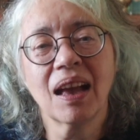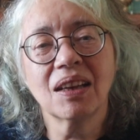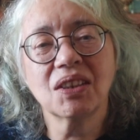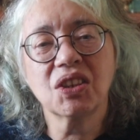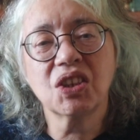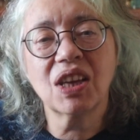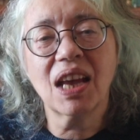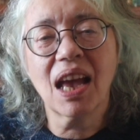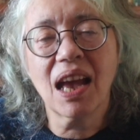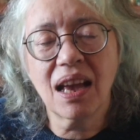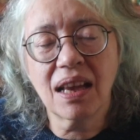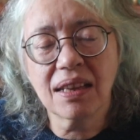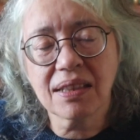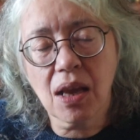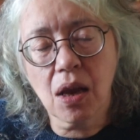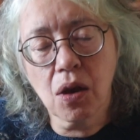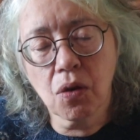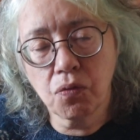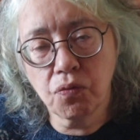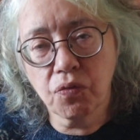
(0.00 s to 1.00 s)
She has
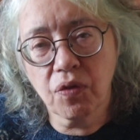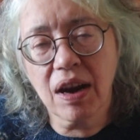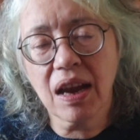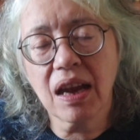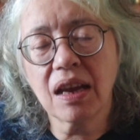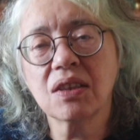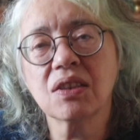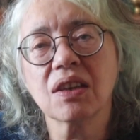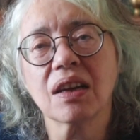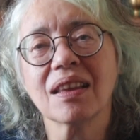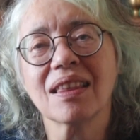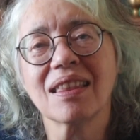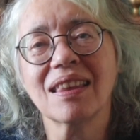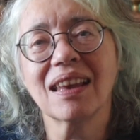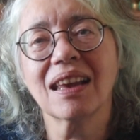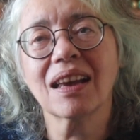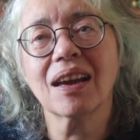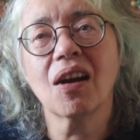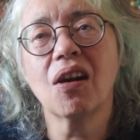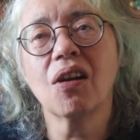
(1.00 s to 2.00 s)
a range, I
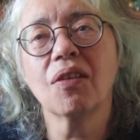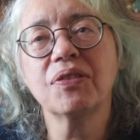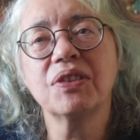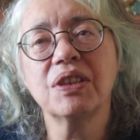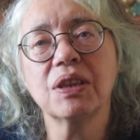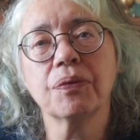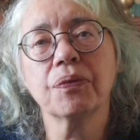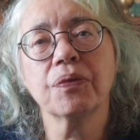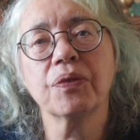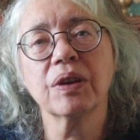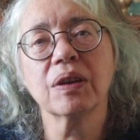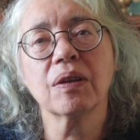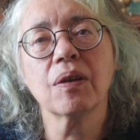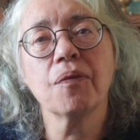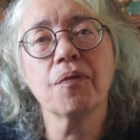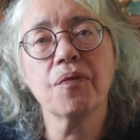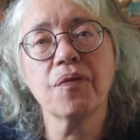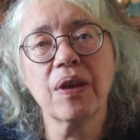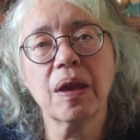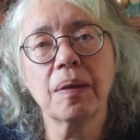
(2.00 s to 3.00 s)
think, of different
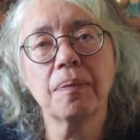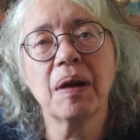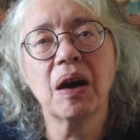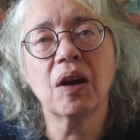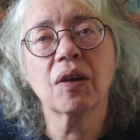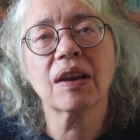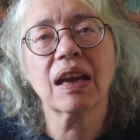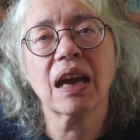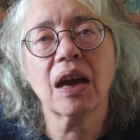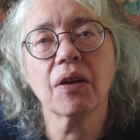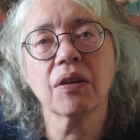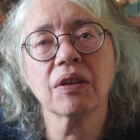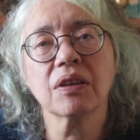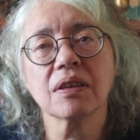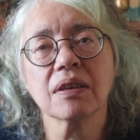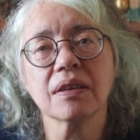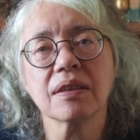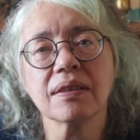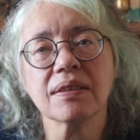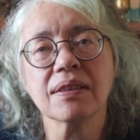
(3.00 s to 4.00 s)
female
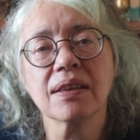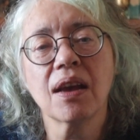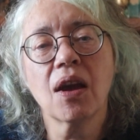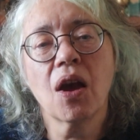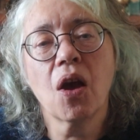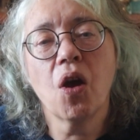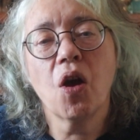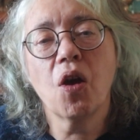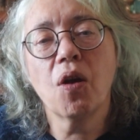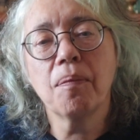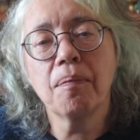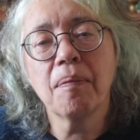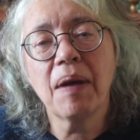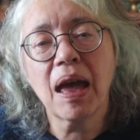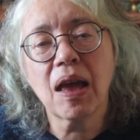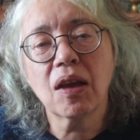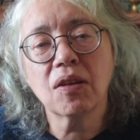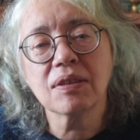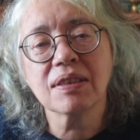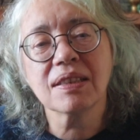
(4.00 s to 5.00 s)
characters. Her
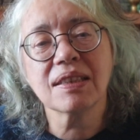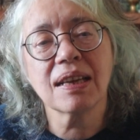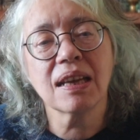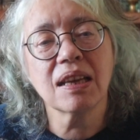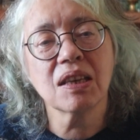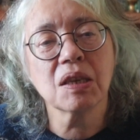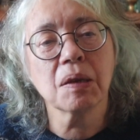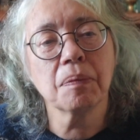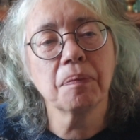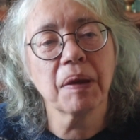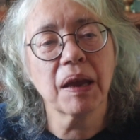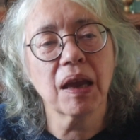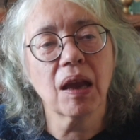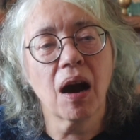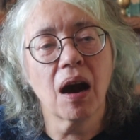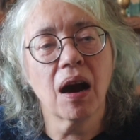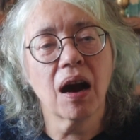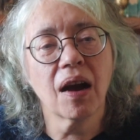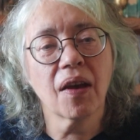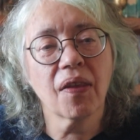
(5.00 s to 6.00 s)
males tend to be
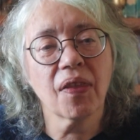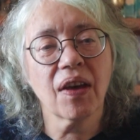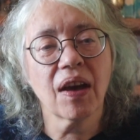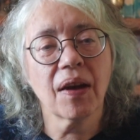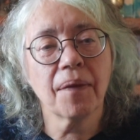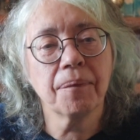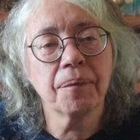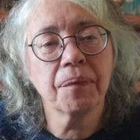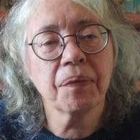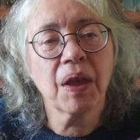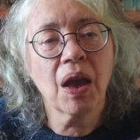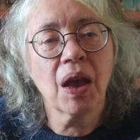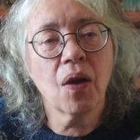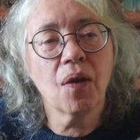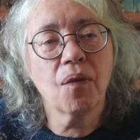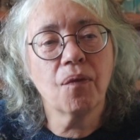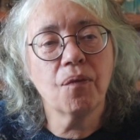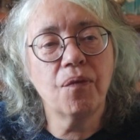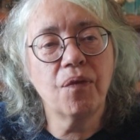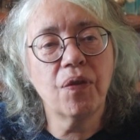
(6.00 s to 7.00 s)
either
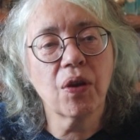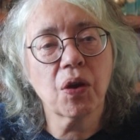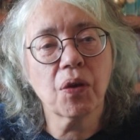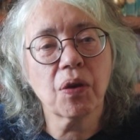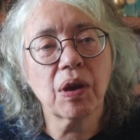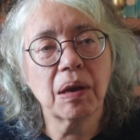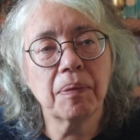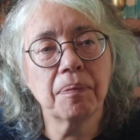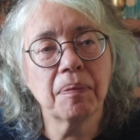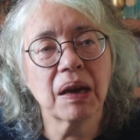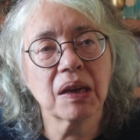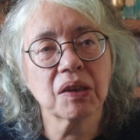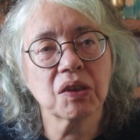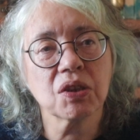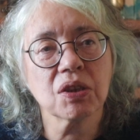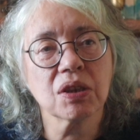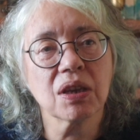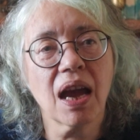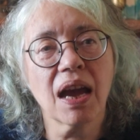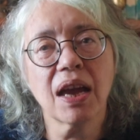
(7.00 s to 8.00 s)
very
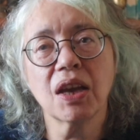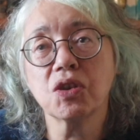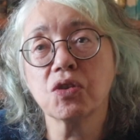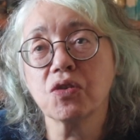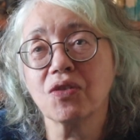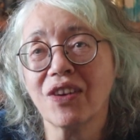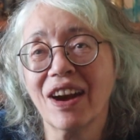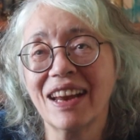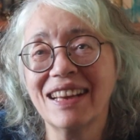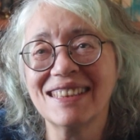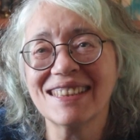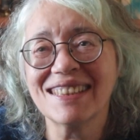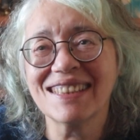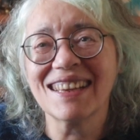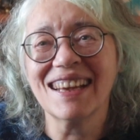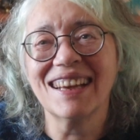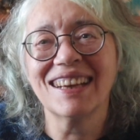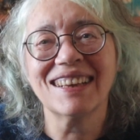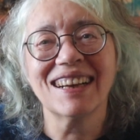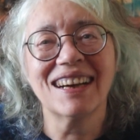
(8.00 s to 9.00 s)
much a
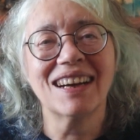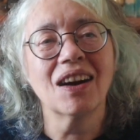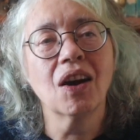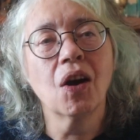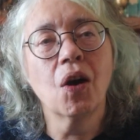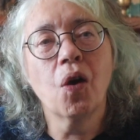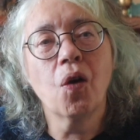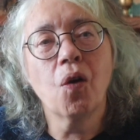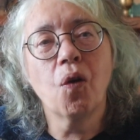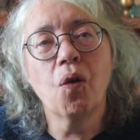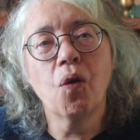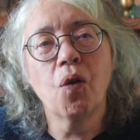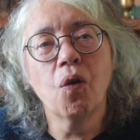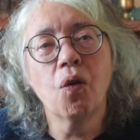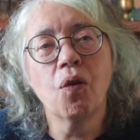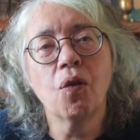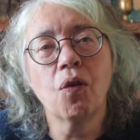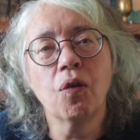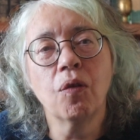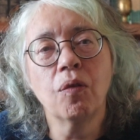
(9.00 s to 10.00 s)
trendsetter
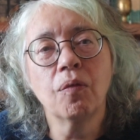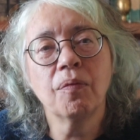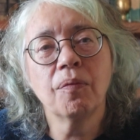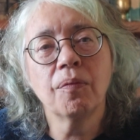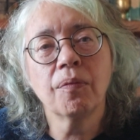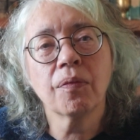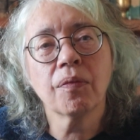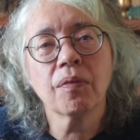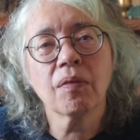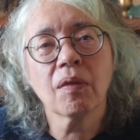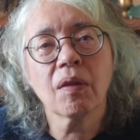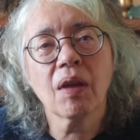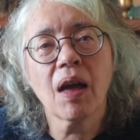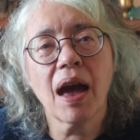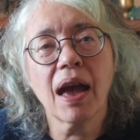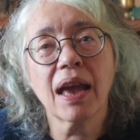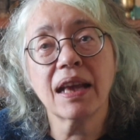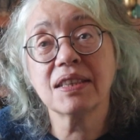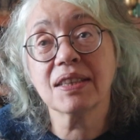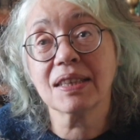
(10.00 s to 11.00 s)
or
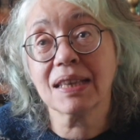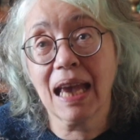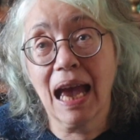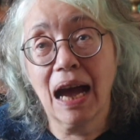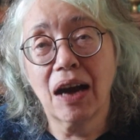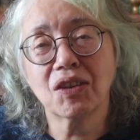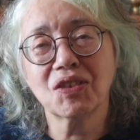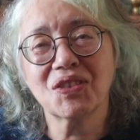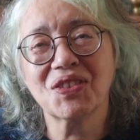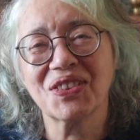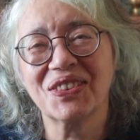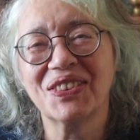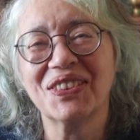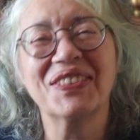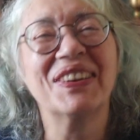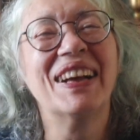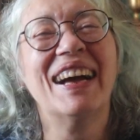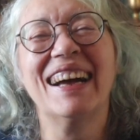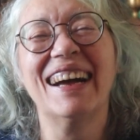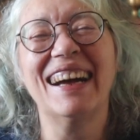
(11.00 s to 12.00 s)
a
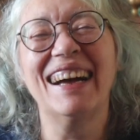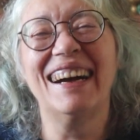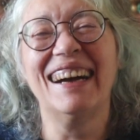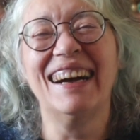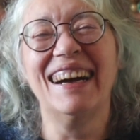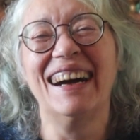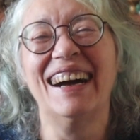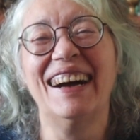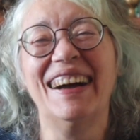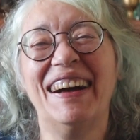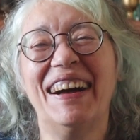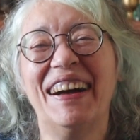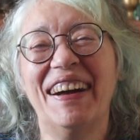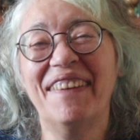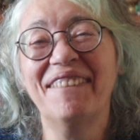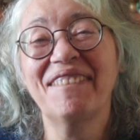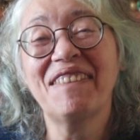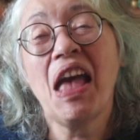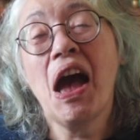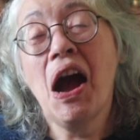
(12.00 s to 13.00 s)
scoundrel.
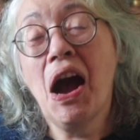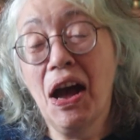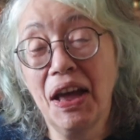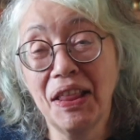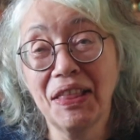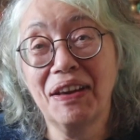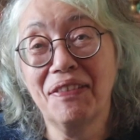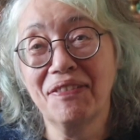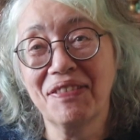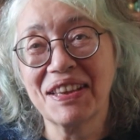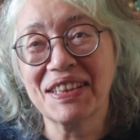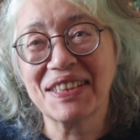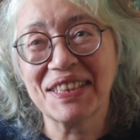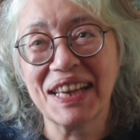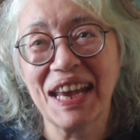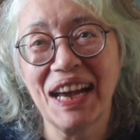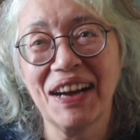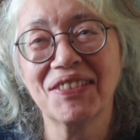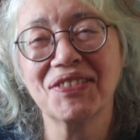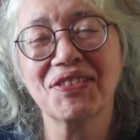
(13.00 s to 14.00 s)
I love the
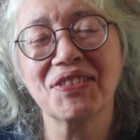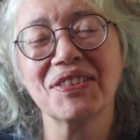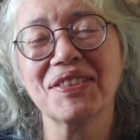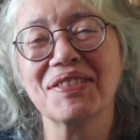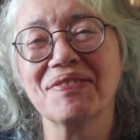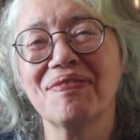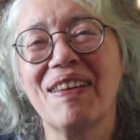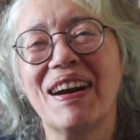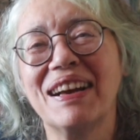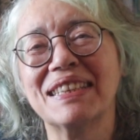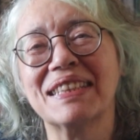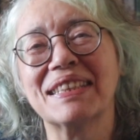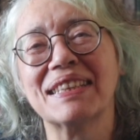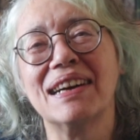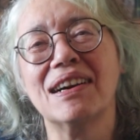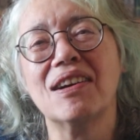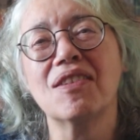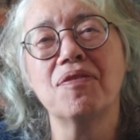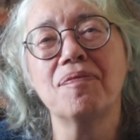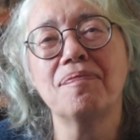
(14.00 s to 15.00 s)
scoundrels
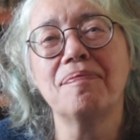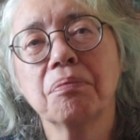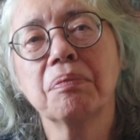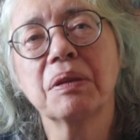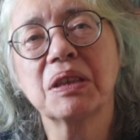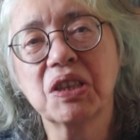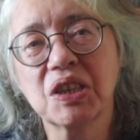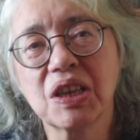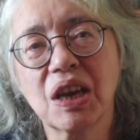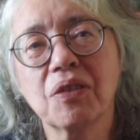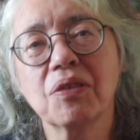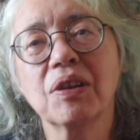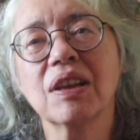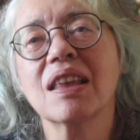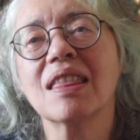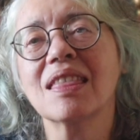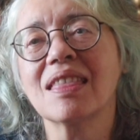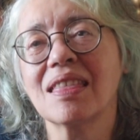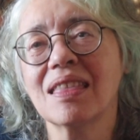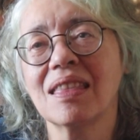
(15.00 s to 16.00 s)
myself, but
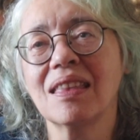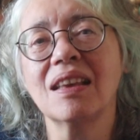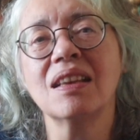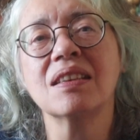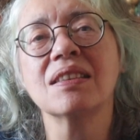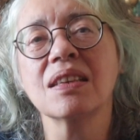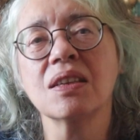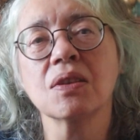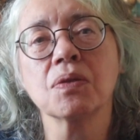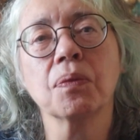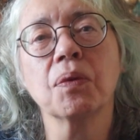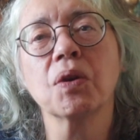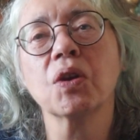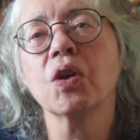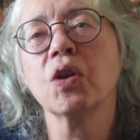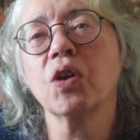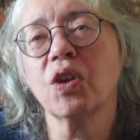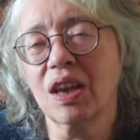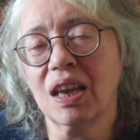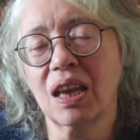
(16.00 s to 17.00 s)
generally this is what
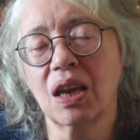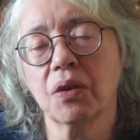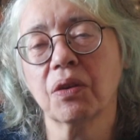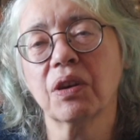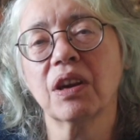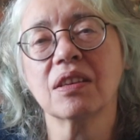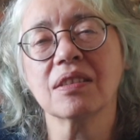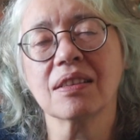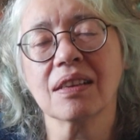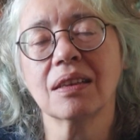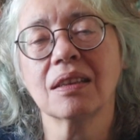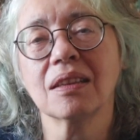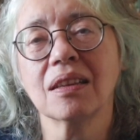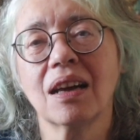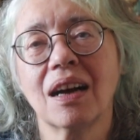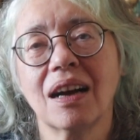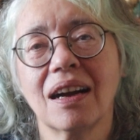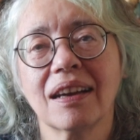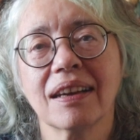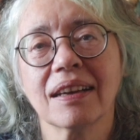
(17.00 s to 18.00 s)
her heroes are
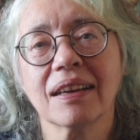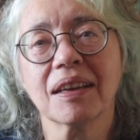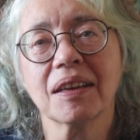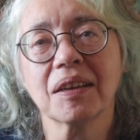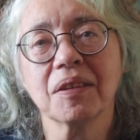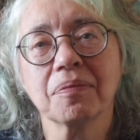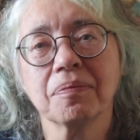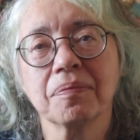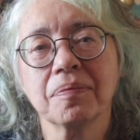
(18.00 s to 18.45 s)
like.